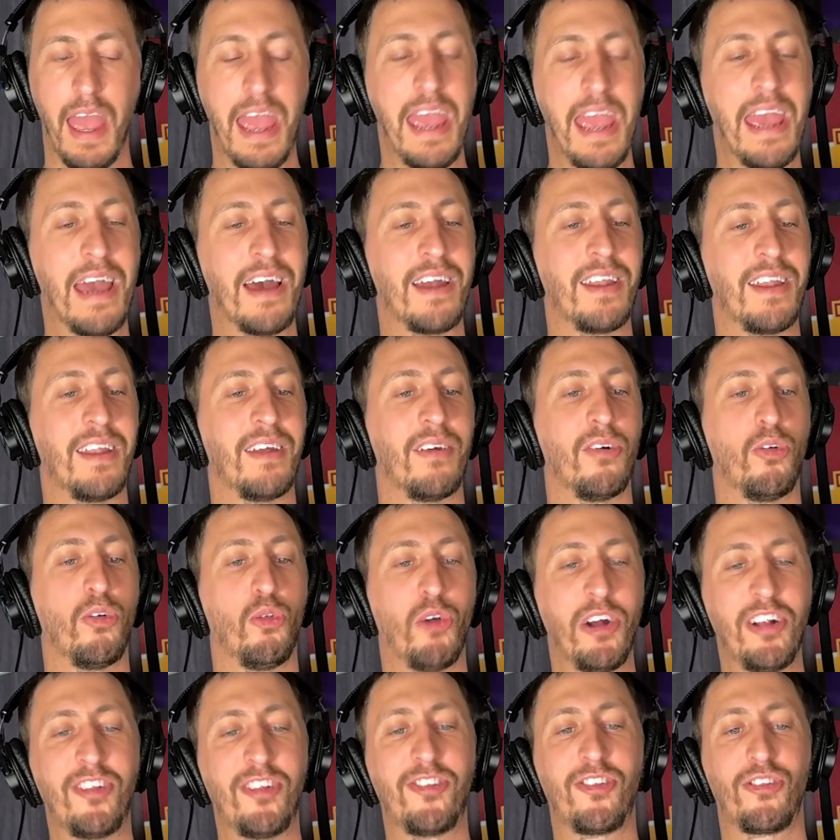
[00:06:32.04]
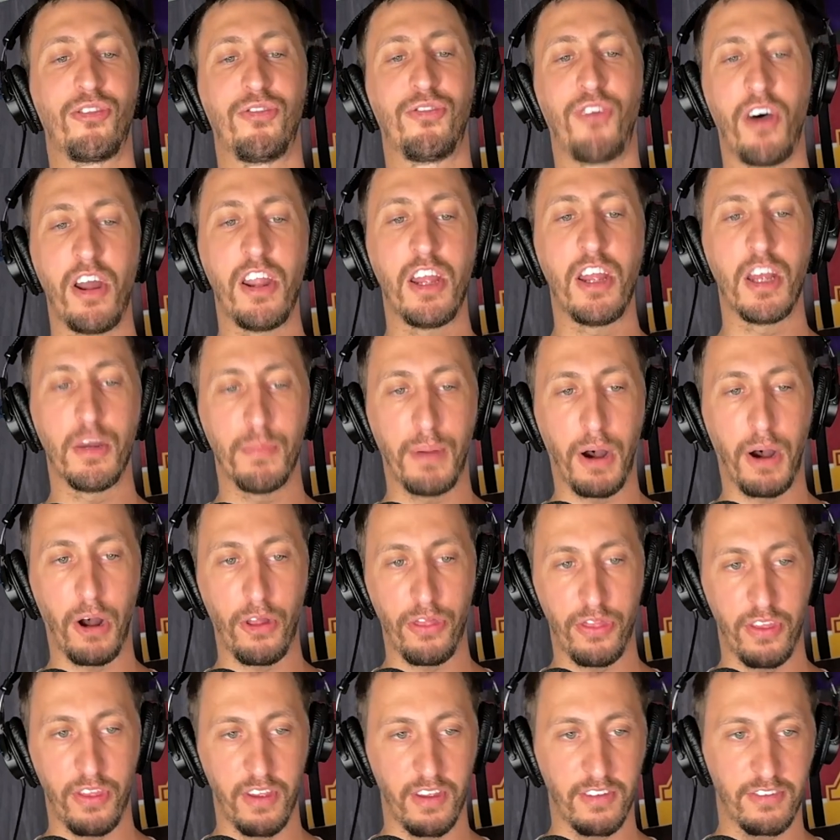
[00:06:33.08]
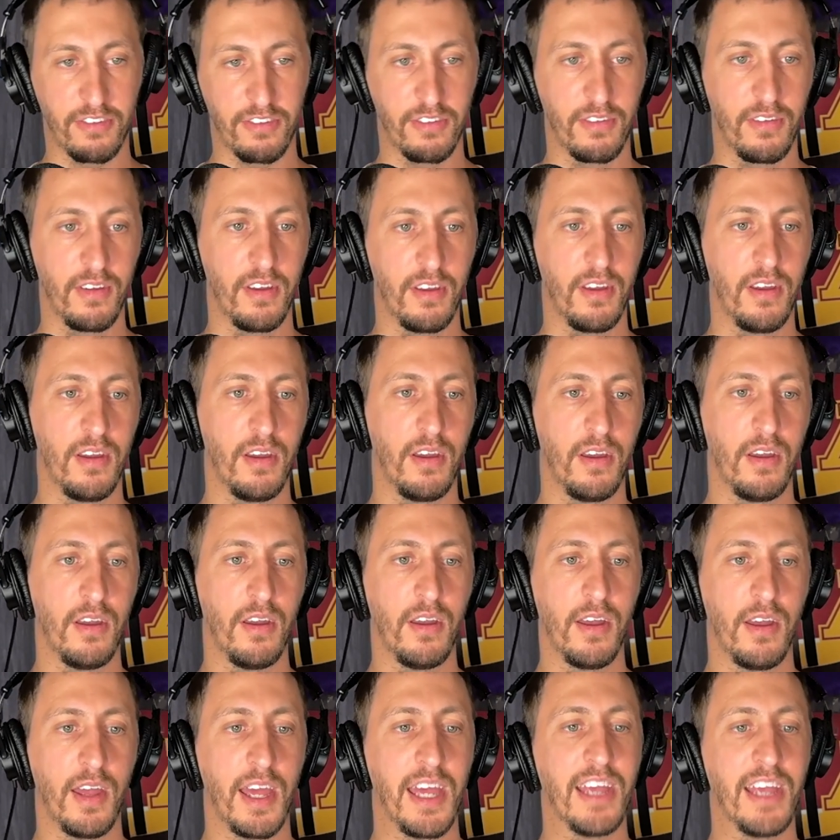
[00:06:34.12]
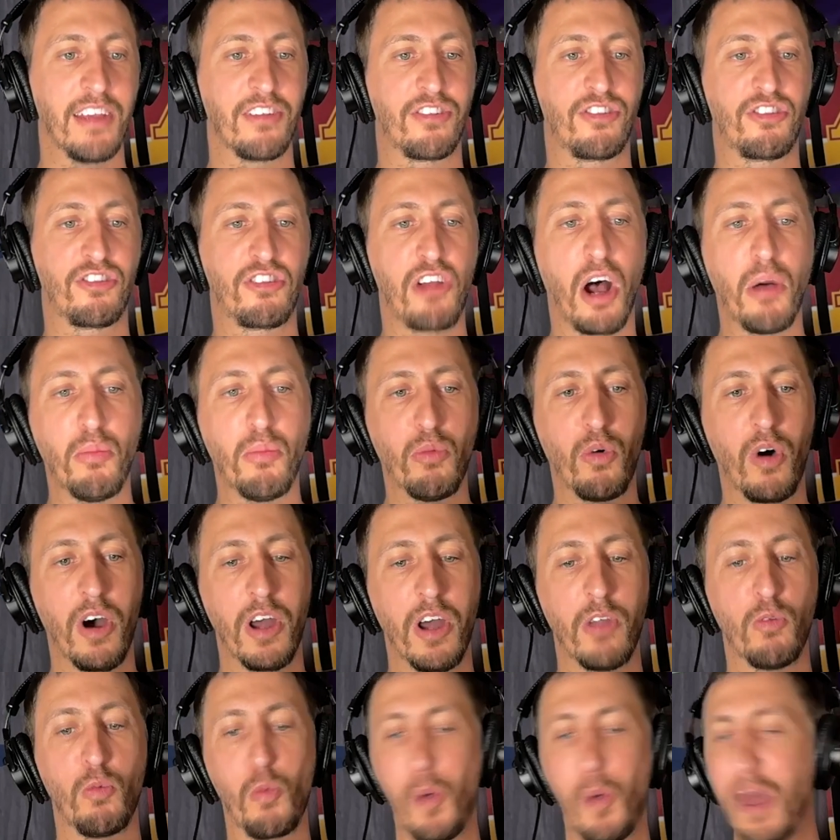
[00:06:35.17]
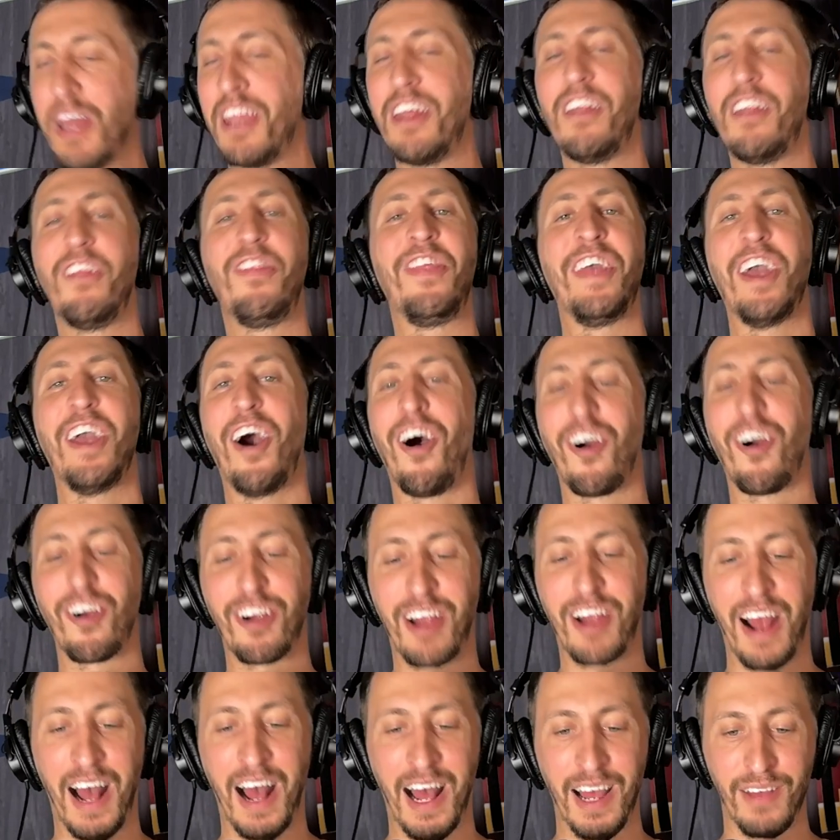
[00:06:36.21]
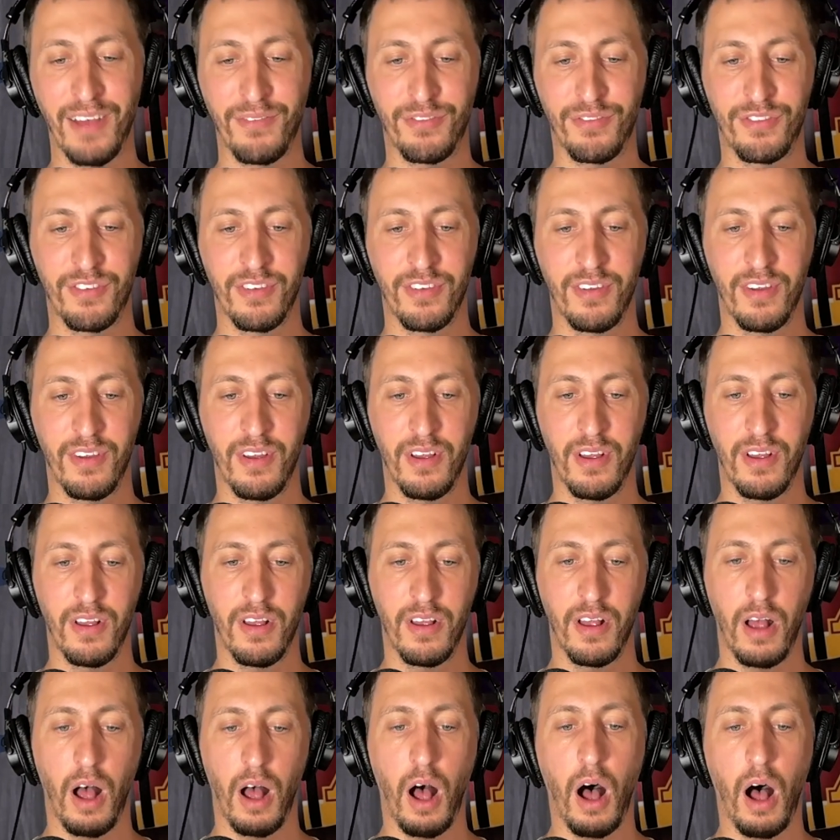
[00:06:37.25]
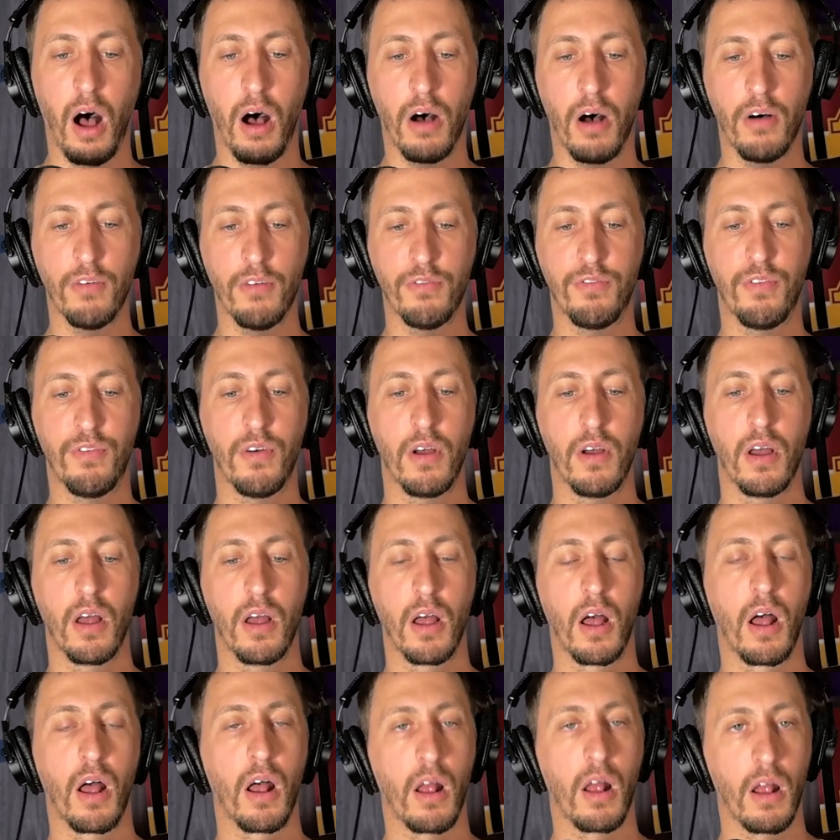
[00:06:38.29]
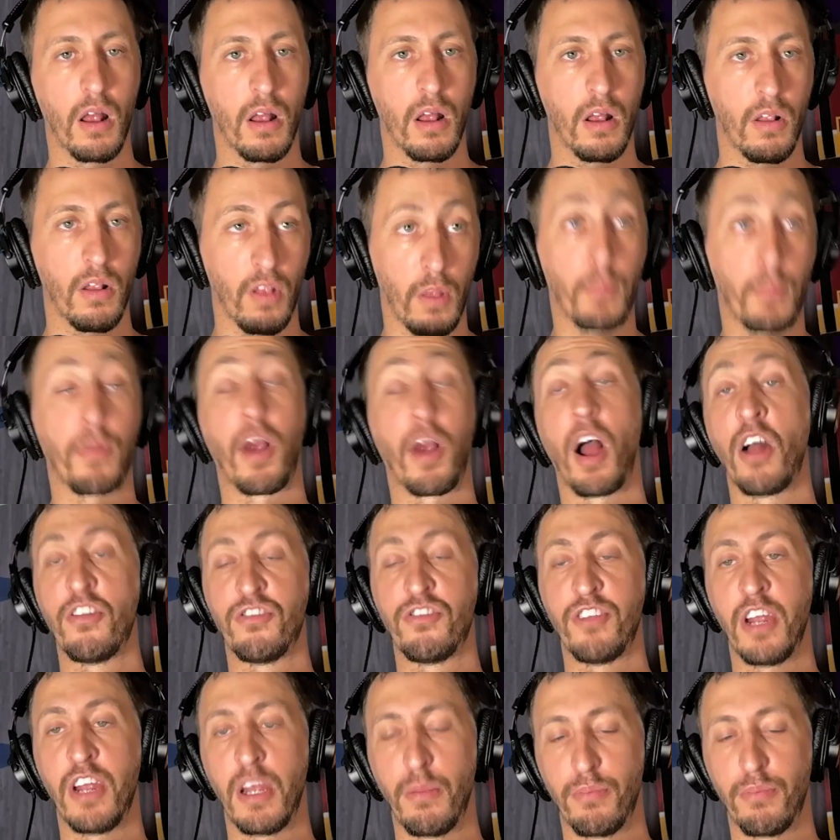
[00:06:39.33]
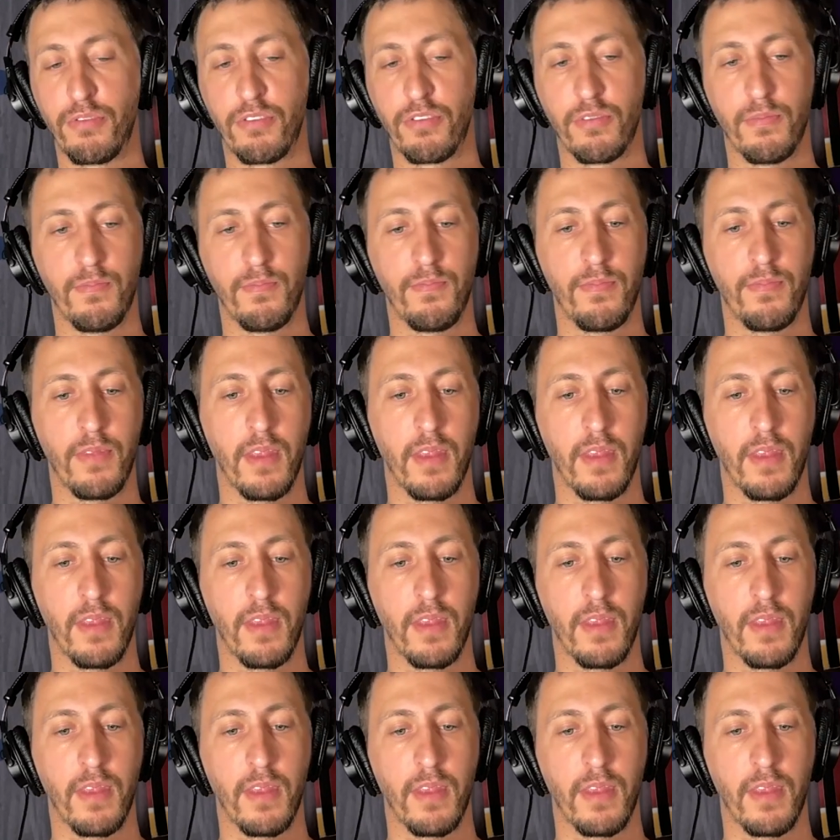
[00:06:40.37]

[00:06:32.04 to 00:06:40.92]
And what's funny about this is someone went into the archives of LeBron James